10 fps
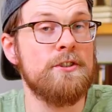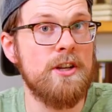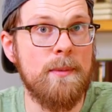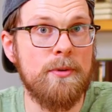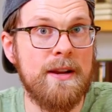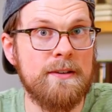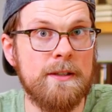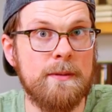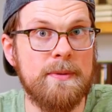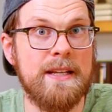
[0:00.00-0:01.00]
shop around a
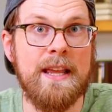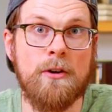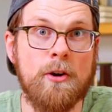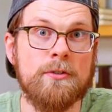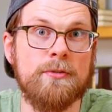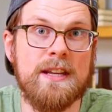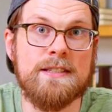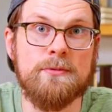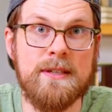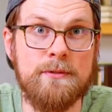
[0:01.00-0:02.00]
little bit and aren't afraid
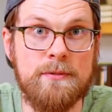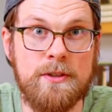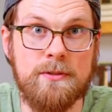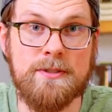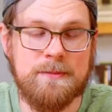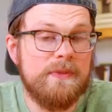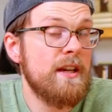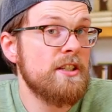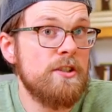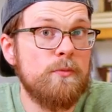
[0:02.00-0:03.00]
to read reviews. Now,
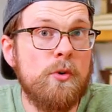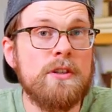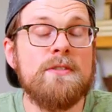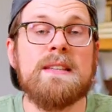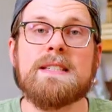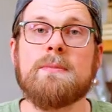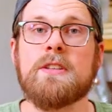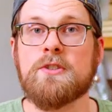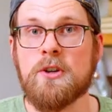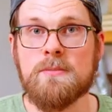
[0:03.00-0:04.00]
I should warn you that some of the
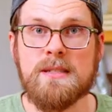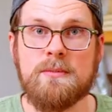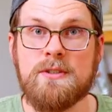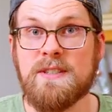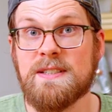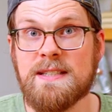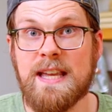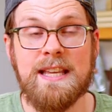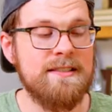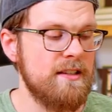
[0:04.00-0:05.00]
terms I'm using
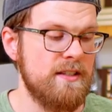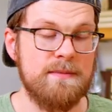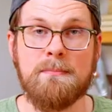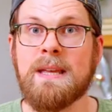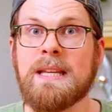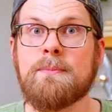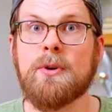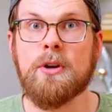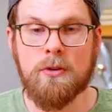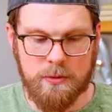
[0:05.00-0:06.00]
today, such as
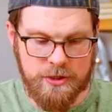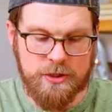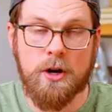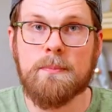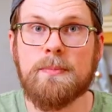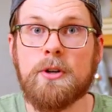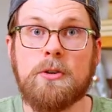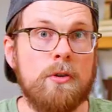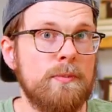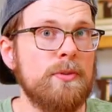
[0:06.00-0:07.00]
Mini-Burr, Sharp-Burr,
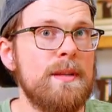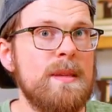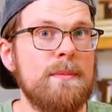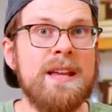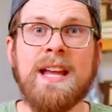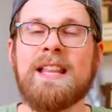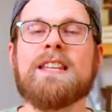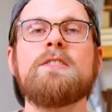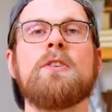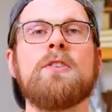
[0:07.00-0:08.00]
or premium,
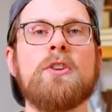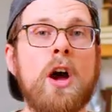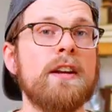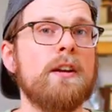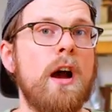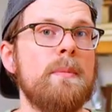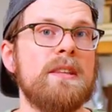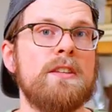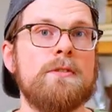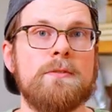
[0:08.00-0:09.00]
these are not
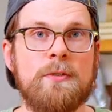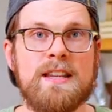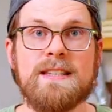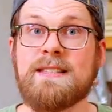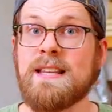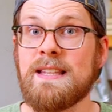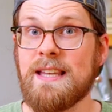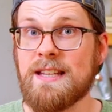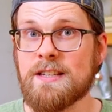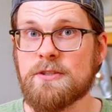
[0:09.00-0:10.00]
commonly used phrases in the
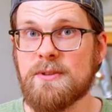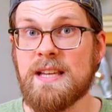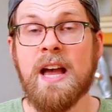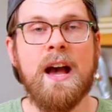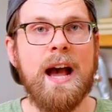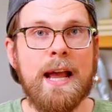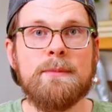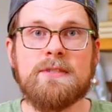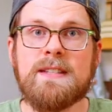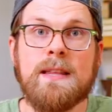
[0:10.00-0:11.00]
industry. I'm
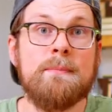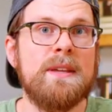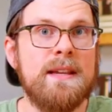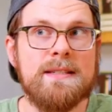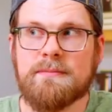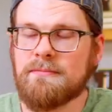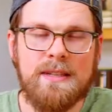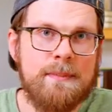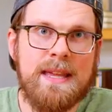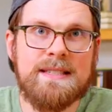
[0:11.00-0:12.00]
using them because
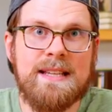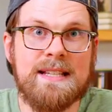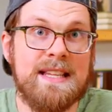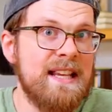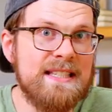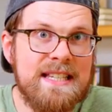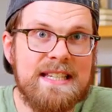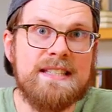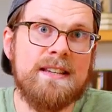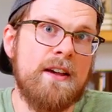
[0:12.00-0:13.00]
they make sense and it's
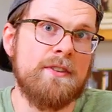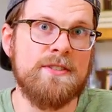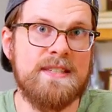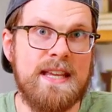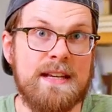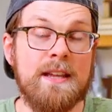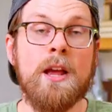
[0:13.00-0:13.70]
easy to understand.